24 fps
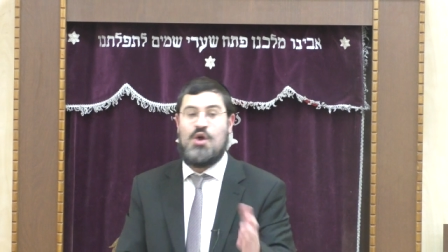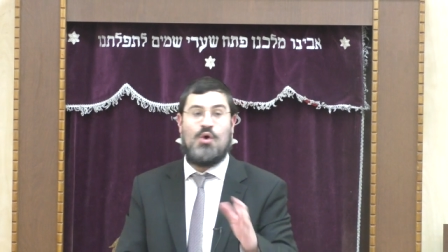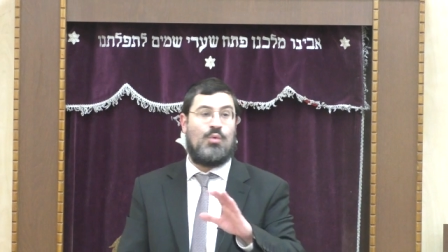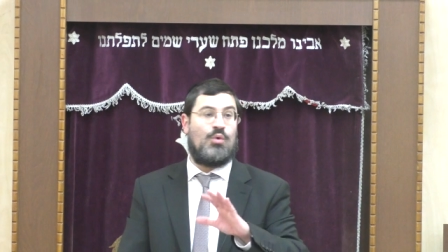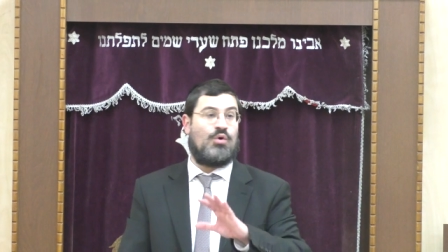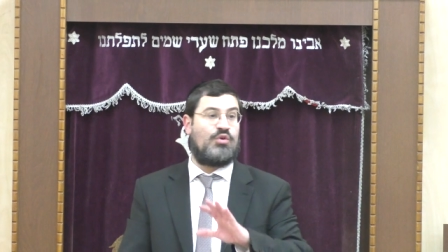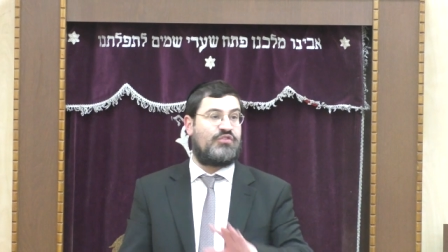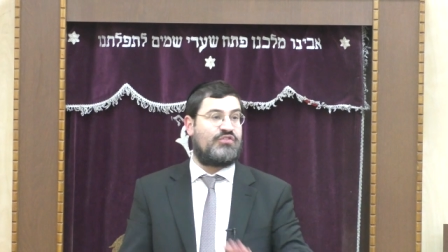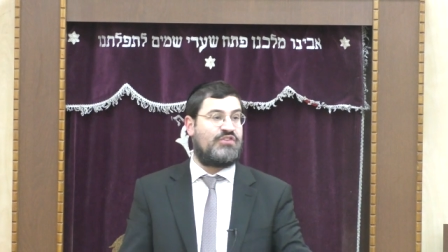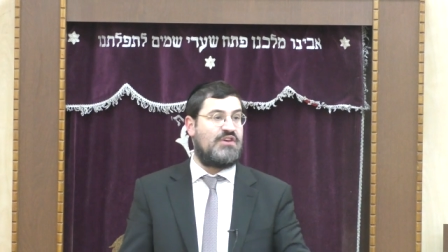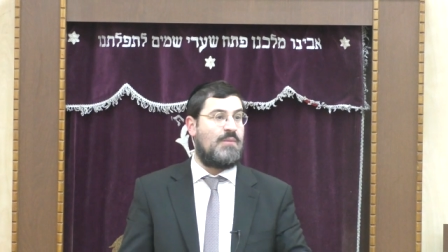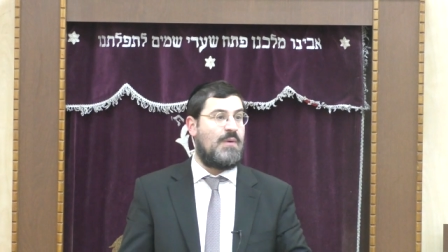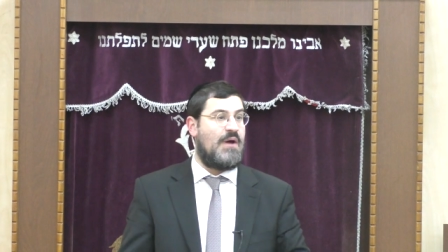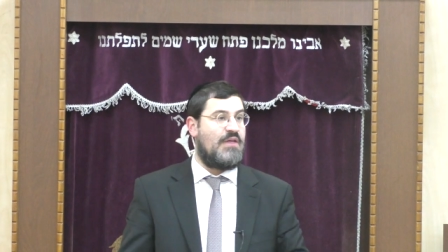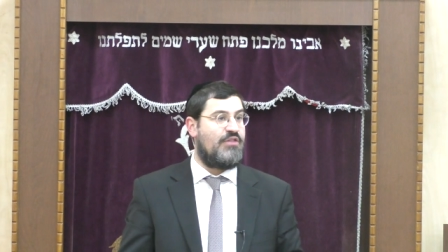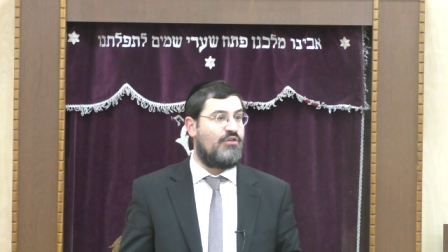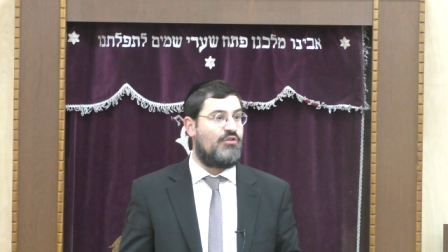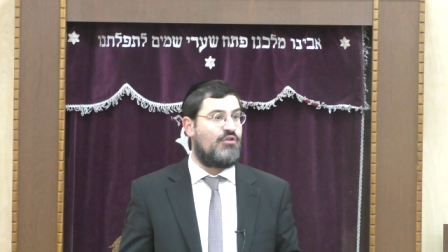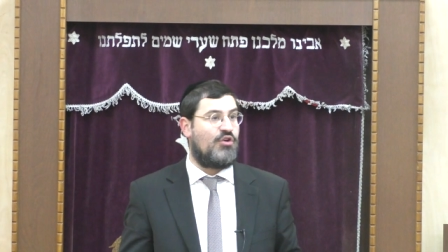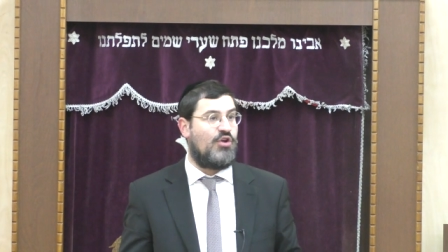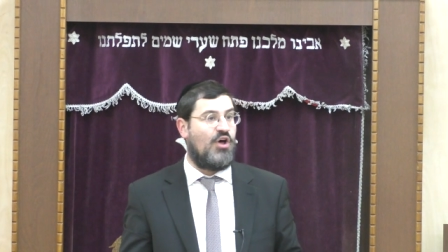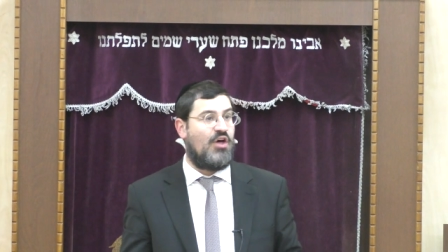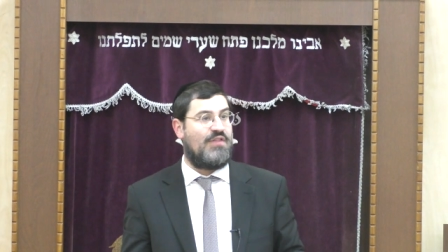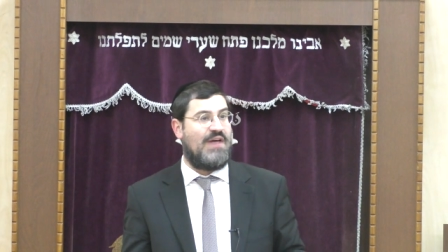We'll see
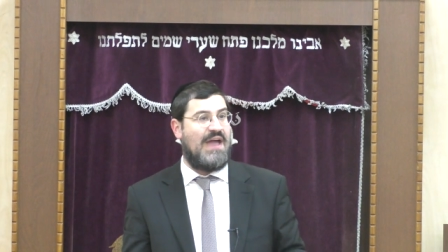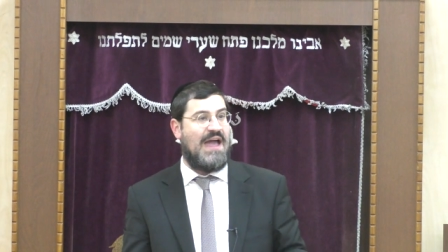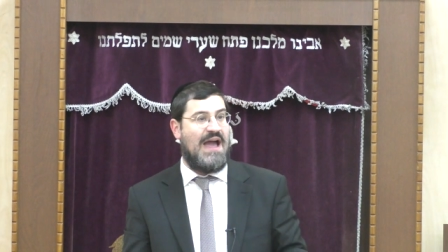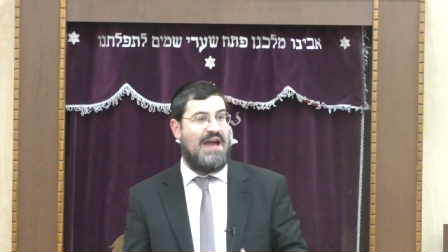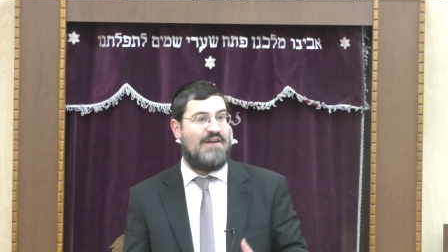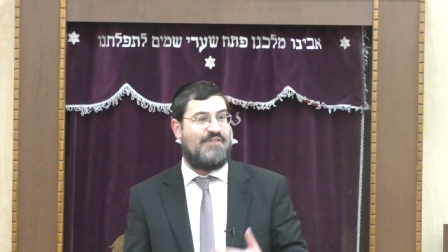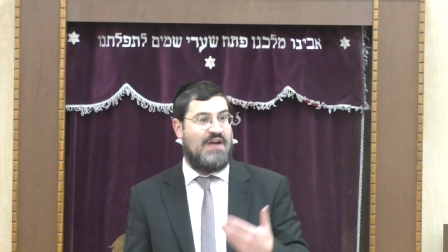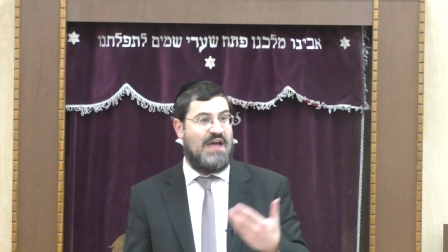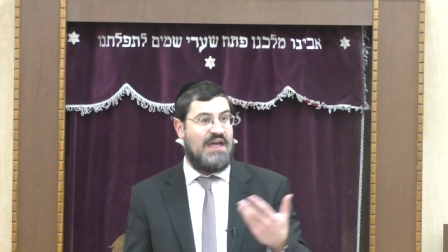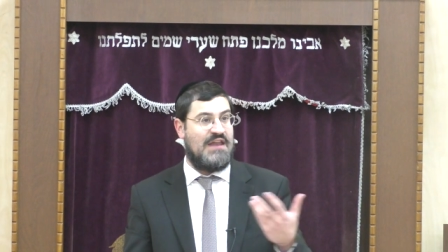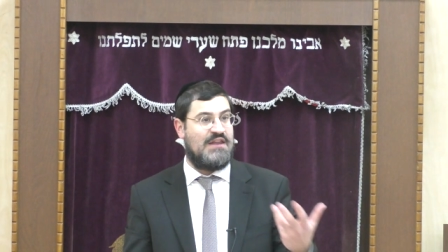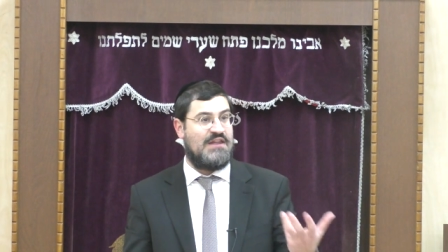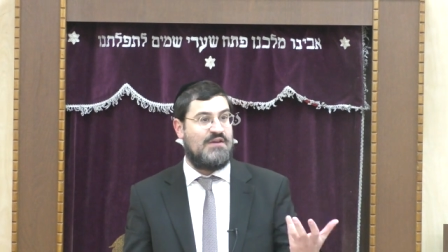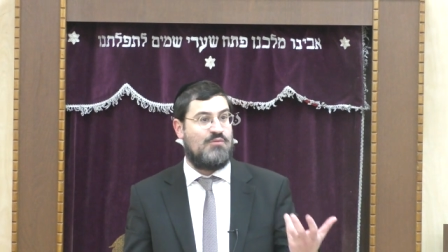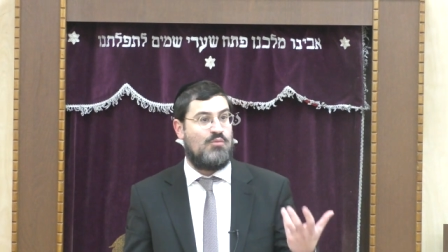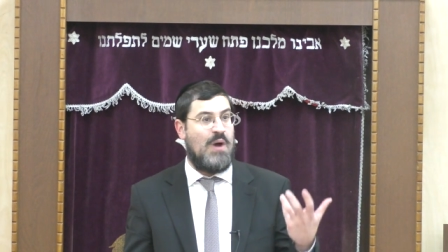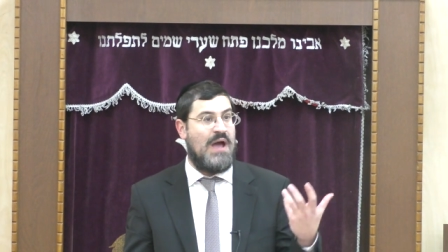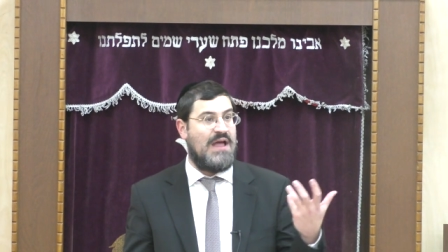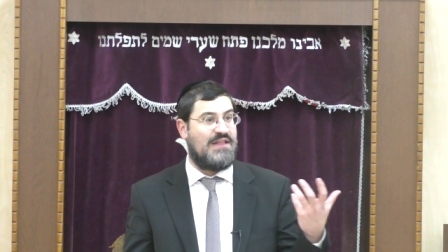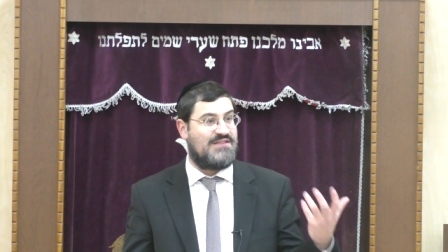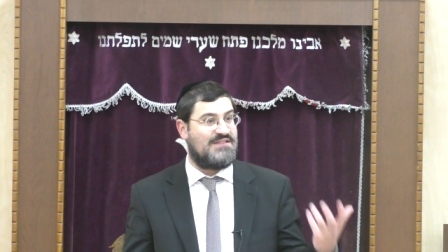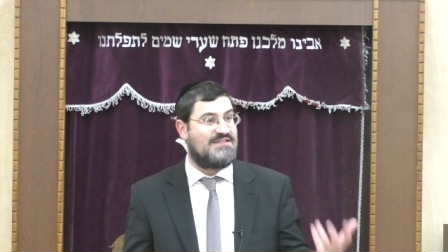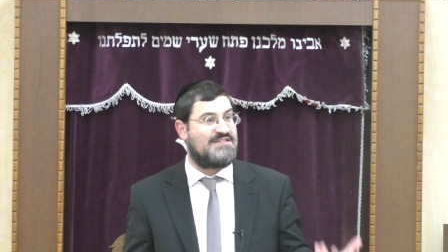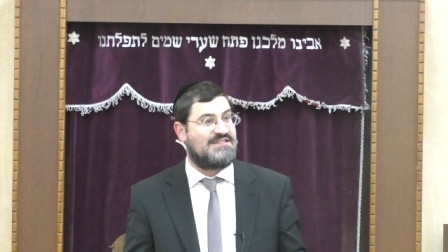whether or not they have
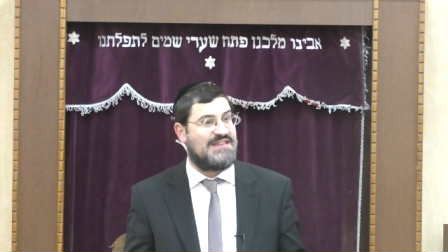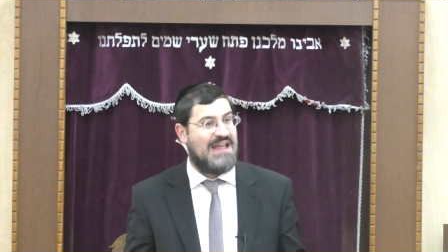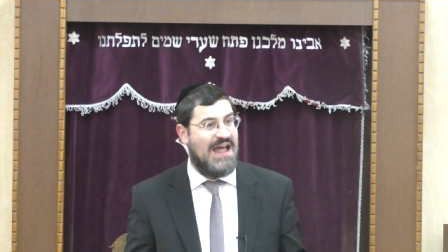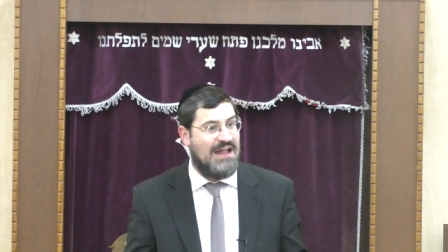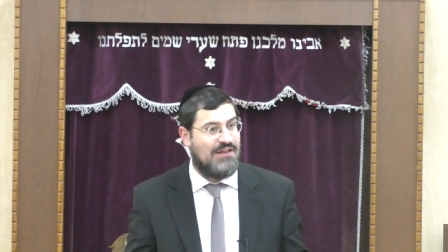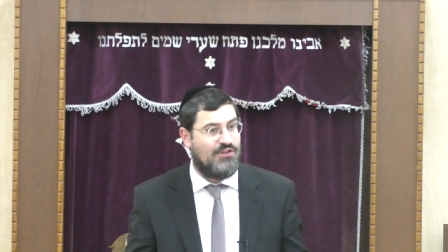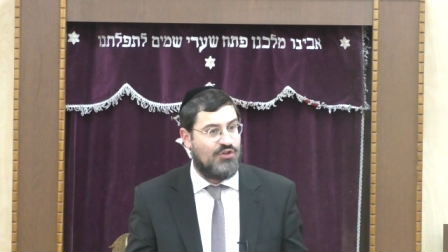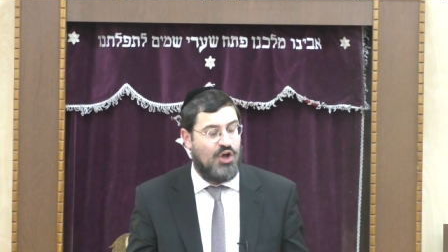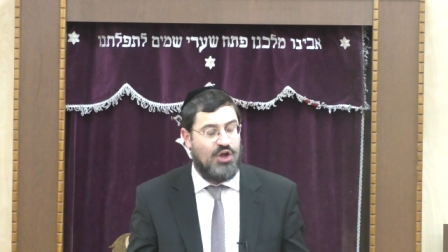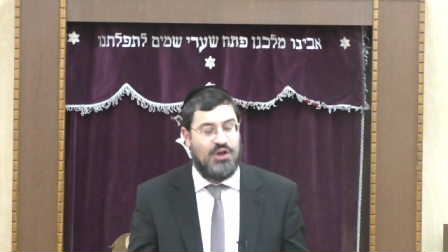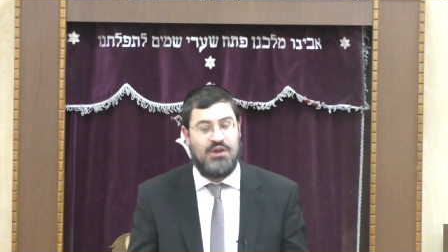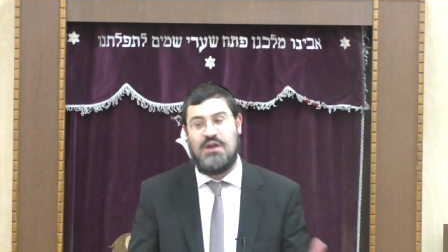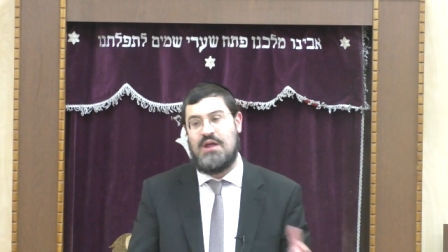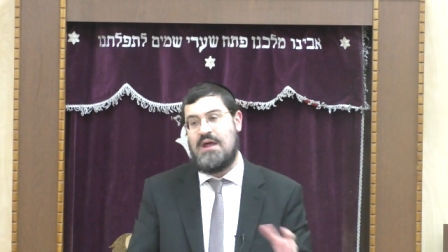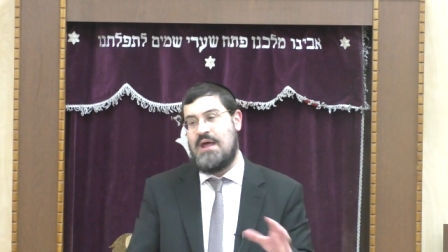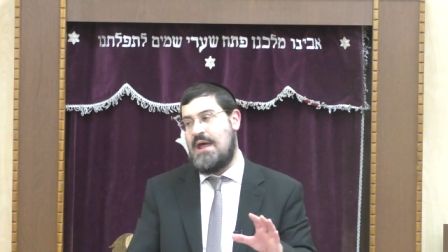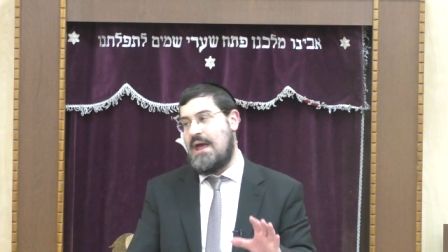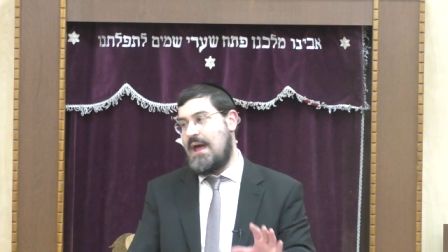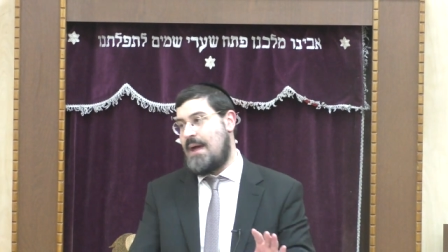anywhere to stand on.